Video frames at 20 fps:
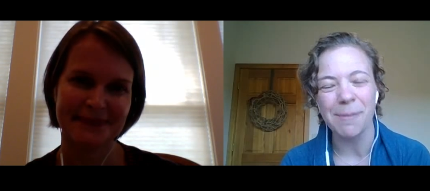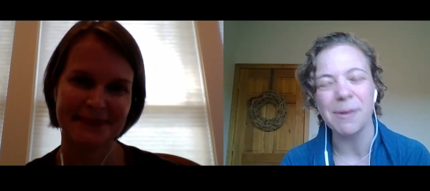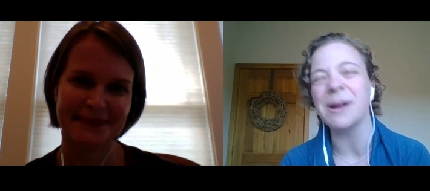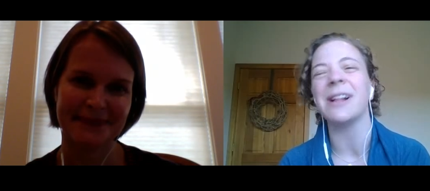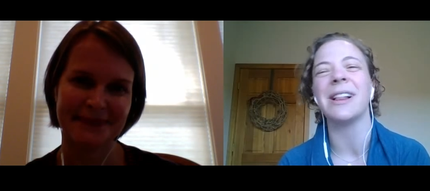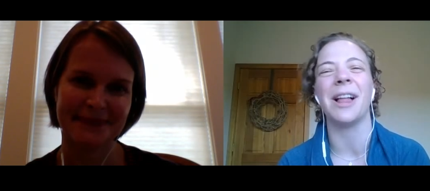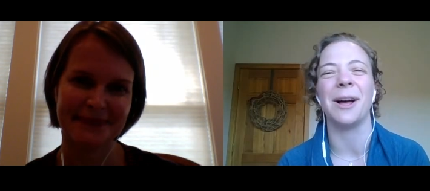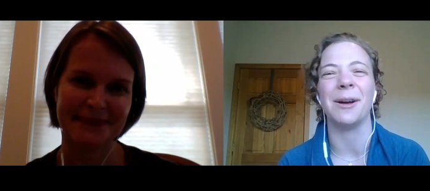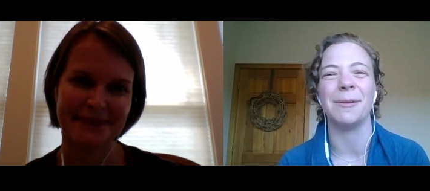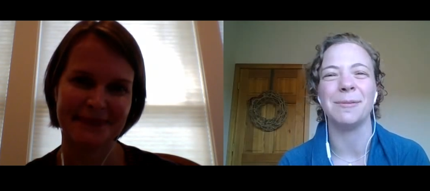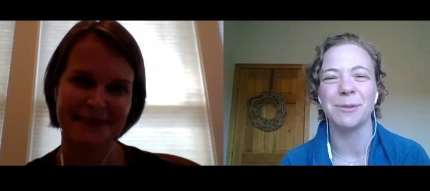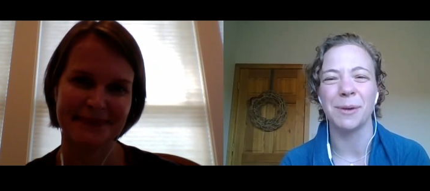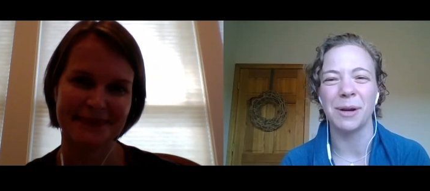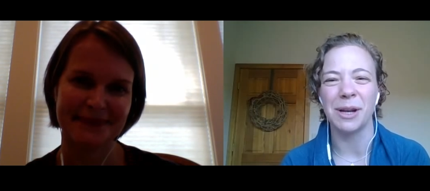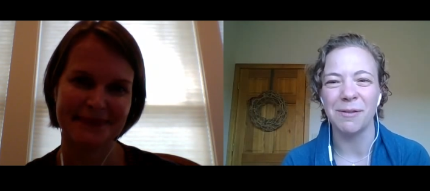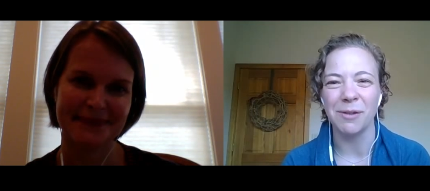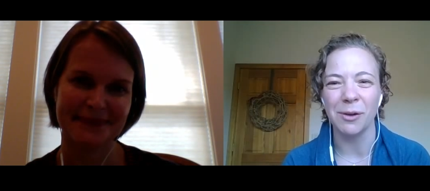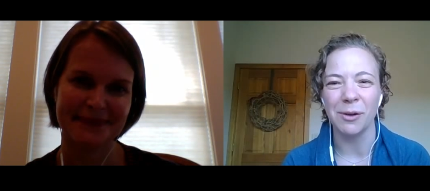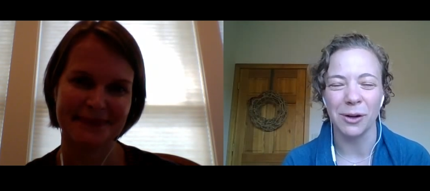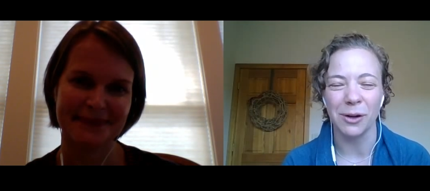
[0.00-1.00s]
Speaker 1: book clubs.
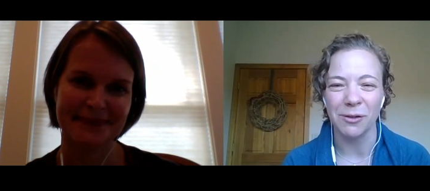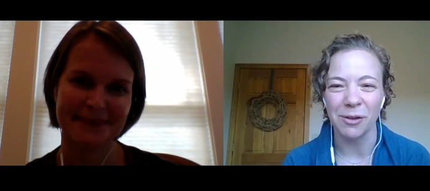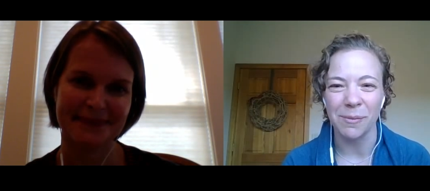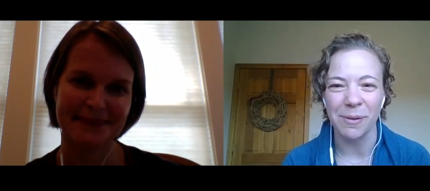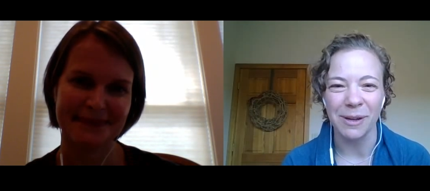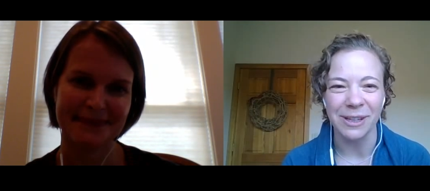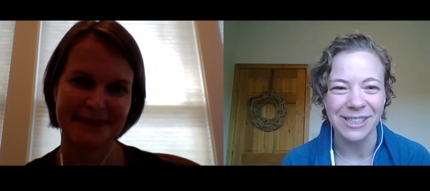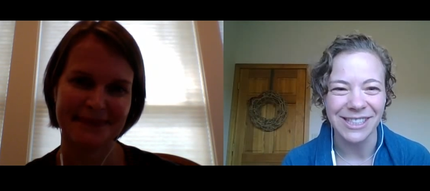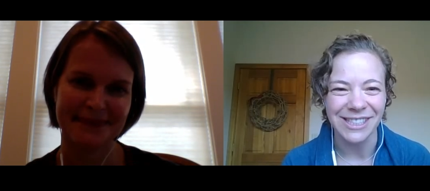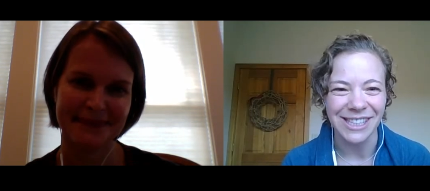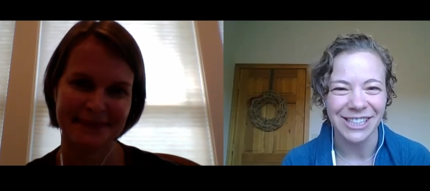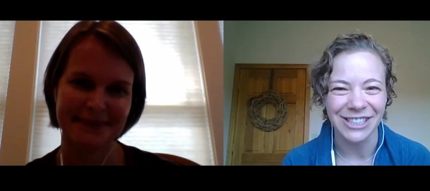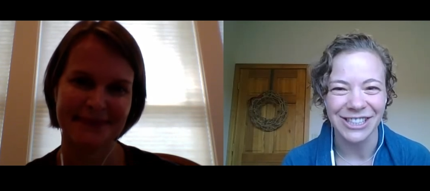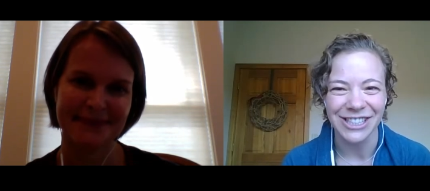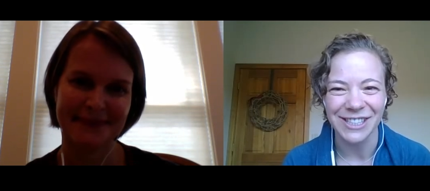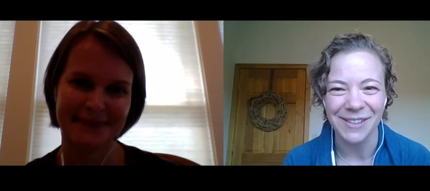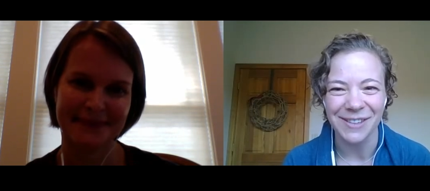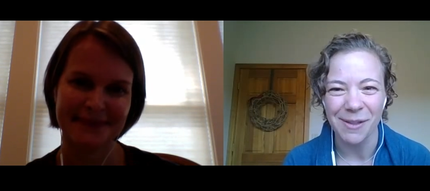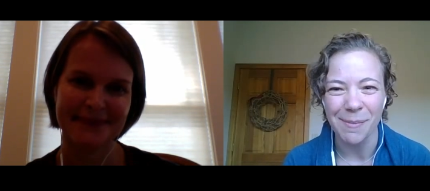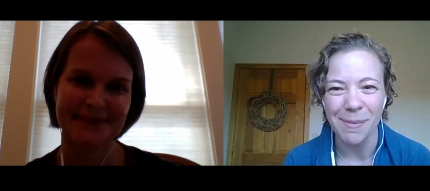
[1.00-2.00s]
What have you learned from their
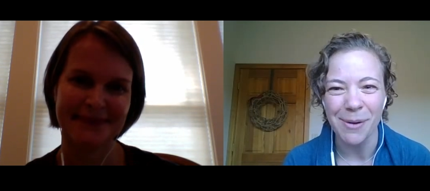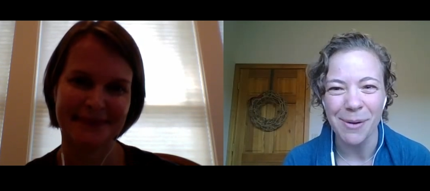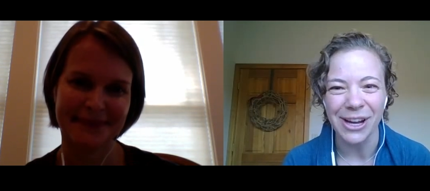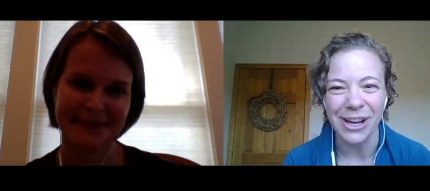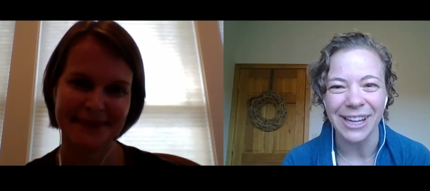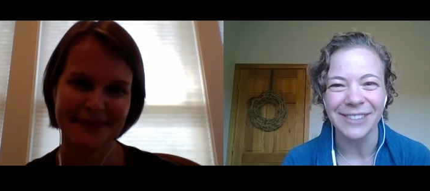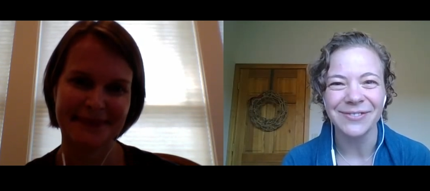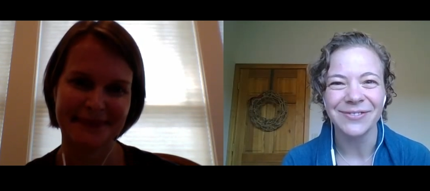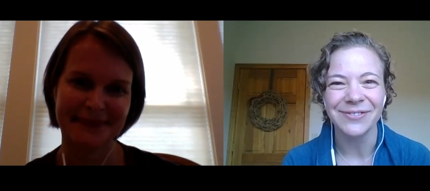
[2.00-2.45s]
discussions of the book?